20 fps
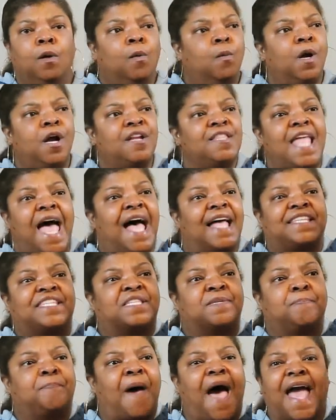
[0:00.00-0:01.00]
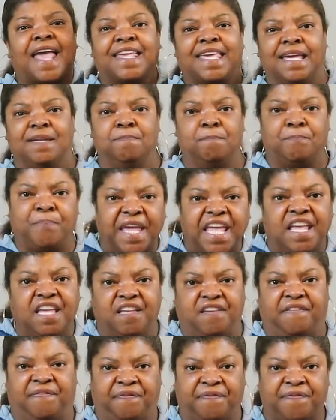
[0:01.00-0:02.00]
We're not spiking
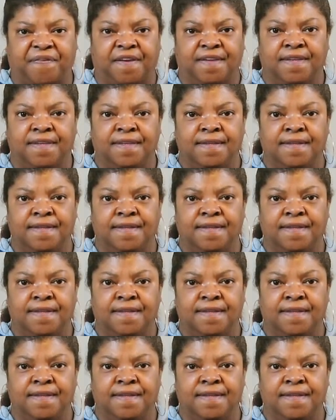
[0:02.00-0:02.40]
beef.